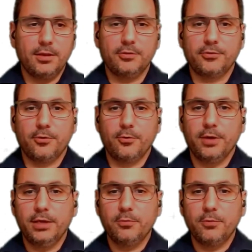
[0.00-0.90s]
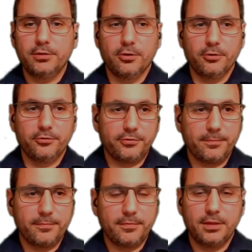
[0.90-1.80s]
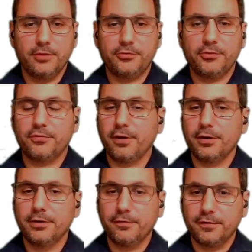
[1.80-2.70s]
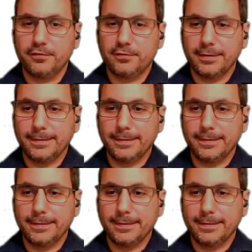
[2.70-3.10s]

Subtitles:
So in Windows, this is very different